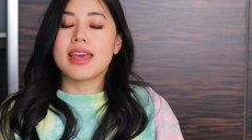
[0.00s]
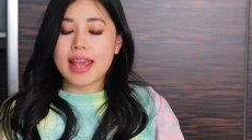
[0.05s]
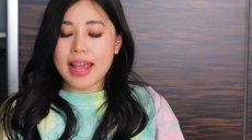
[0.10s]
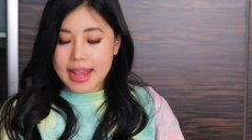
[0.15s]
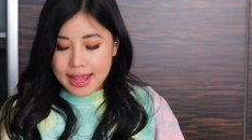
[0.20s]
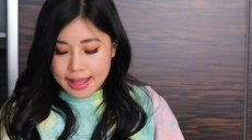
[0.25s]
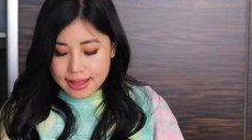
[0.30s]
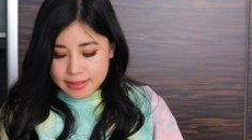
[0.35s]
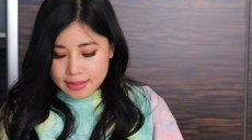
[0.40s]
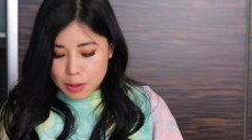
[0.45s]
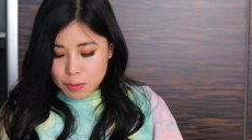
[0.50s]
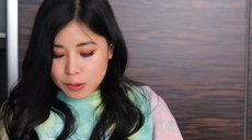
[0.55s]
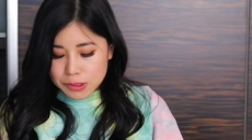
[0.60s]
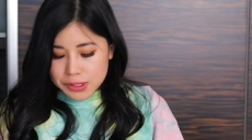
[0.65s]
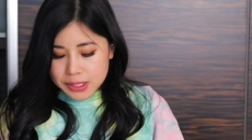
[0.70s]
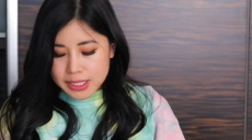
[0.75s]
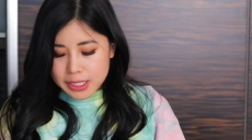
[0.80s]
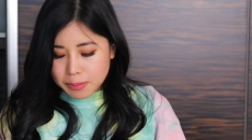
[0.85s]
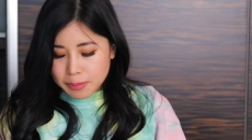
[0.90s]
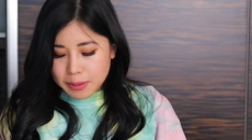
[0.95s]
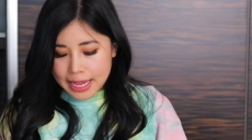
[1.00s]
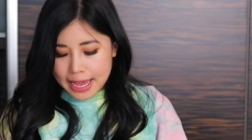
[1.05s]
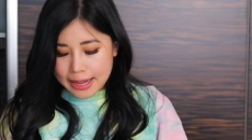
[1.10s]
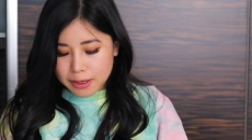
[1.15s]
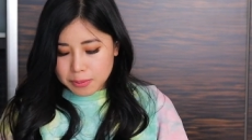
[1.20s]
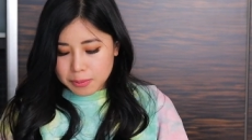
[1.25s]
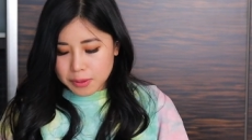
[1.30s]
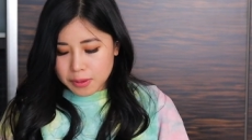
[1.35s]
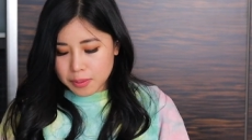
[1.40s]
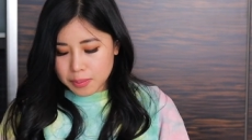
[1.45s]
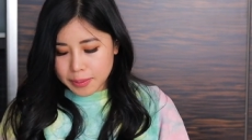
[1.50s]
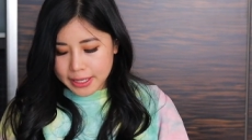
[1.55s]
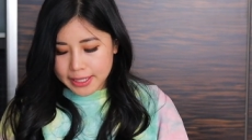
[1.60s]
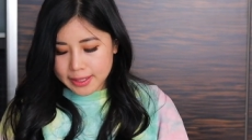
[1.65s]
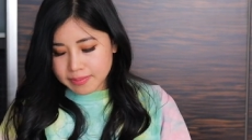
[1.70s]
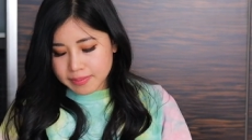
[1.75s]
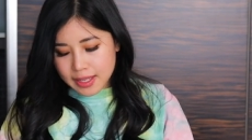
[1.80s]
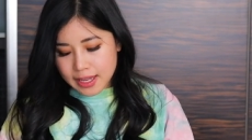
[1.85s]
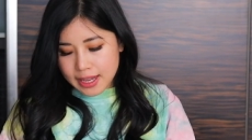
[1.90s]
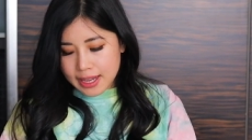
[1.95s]
And they will still be edible,
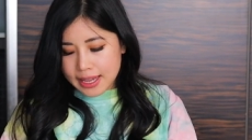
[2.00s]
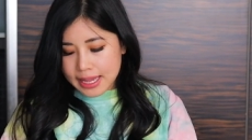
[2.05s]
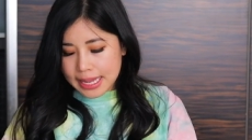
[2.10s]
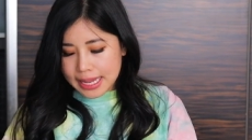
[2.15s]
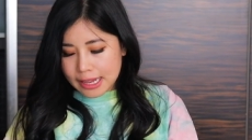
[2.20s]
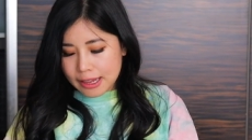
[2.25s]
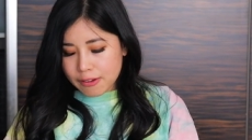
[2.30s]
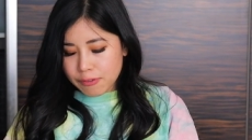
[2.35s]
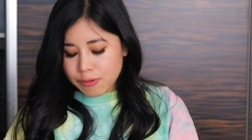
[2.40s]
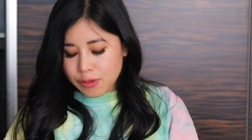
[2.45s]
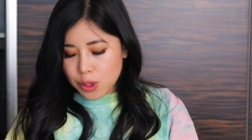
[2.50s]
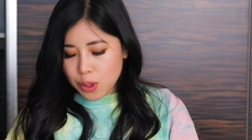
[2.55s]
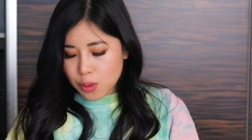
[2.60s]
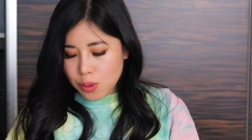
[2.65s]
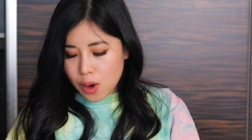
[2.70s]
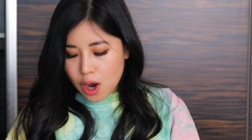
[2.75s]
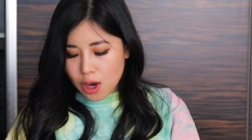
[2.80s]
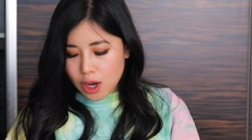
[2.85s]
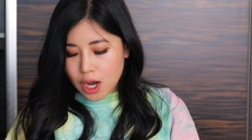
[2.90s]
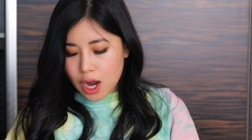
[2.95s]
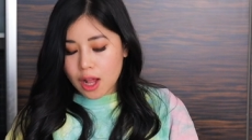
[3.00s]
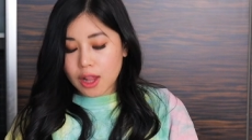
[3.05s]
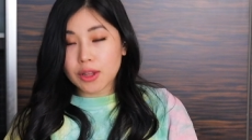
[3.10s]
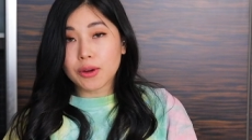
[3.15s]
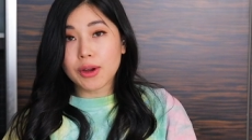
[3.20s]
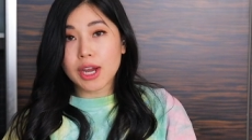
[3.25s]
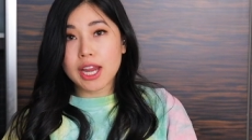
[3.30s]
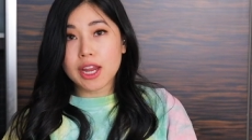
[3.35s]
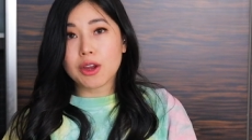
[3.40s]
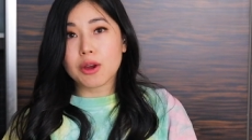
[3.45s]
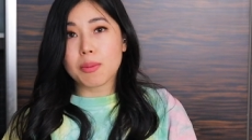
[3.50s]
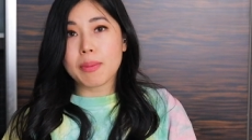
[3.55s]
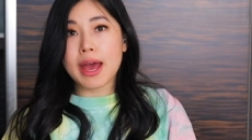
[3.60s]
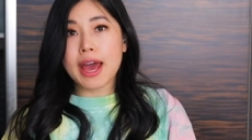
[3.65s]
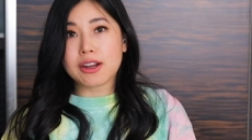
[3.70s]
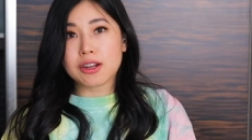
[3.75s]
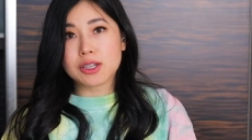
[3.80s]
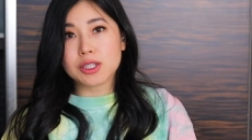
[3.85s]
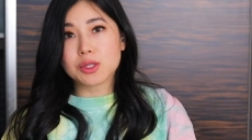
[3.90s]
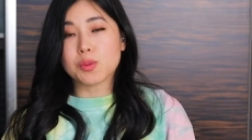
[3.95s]
but if you are coloring your
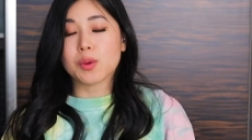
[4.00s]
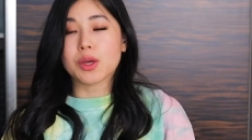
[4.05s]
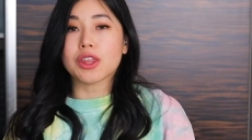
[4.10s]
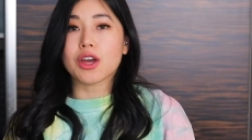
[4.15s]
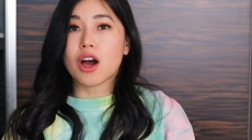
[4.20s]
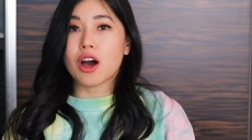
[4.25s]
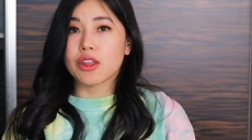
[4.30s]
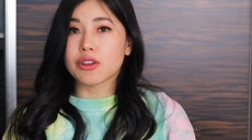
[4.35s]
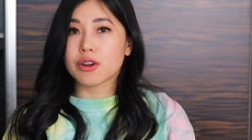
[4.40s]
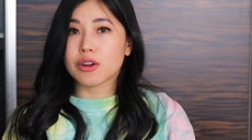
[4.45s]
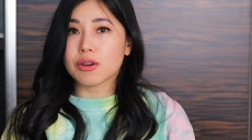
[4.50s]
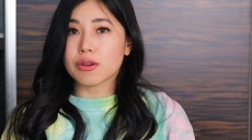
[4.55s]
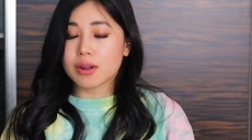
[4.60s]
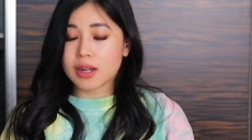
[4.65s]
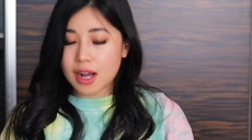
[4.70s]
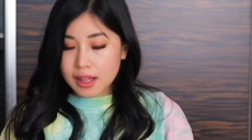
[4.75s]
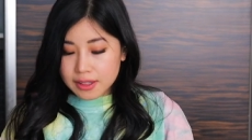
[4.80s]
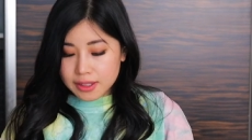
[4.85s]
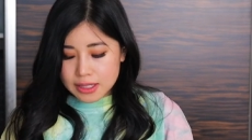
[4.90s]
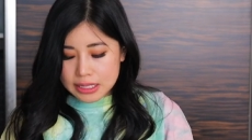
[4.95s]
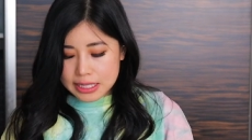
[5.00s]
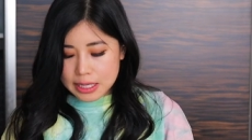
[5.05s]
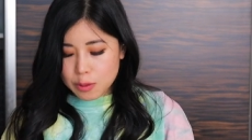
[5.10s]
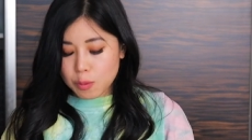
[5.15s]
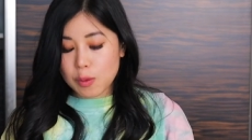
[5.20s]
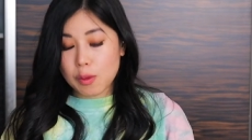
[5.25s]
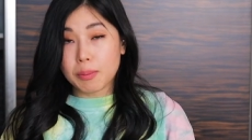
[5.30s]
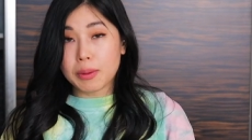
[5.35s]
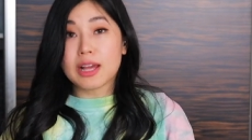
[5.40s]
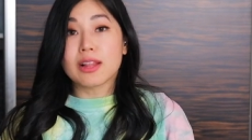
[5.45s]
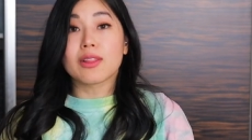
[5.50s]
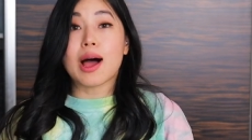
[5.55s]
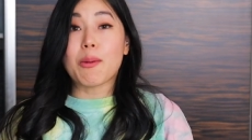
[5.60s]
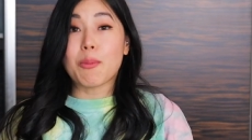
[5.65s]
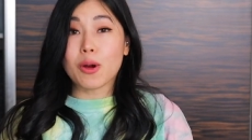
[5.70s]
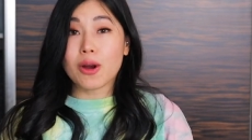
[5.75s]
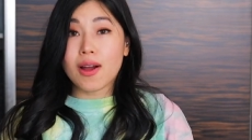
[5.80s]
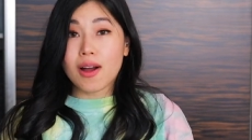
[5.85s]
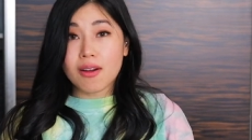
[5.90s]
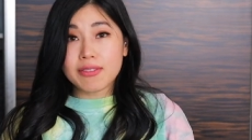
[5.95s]
batters with other colors, it will be a lot
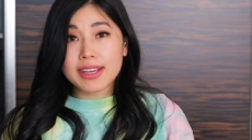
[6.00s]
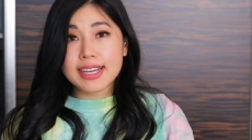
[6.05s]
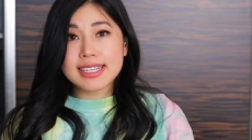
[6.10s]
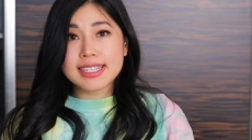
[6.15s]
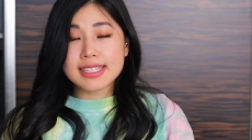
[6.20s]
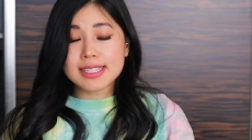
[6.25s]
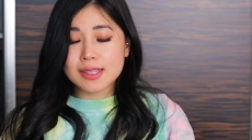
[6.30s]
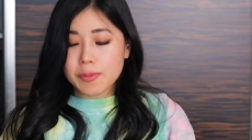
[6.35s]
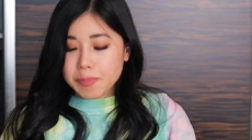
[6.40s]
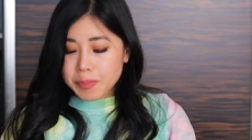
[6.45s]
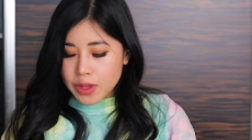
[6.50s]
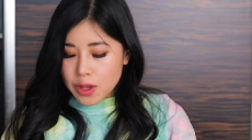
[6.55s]
more obvious.